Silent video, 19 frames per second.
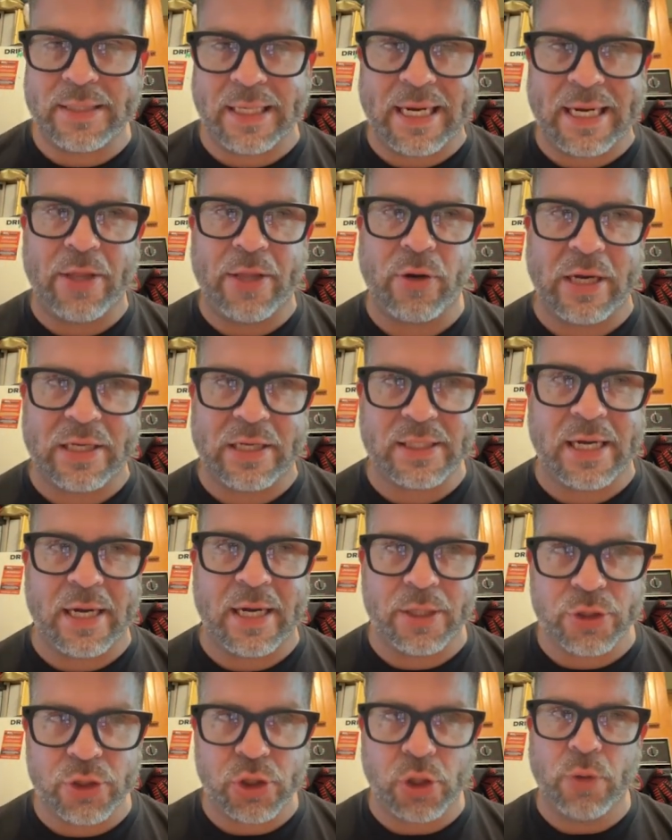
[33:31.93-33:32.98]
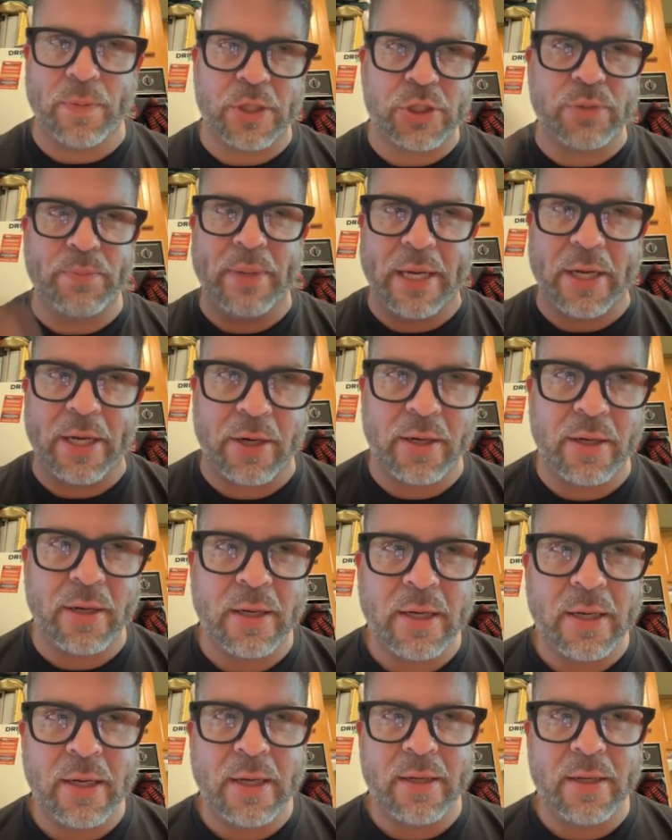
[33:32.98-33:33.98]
together, has gotten so much better.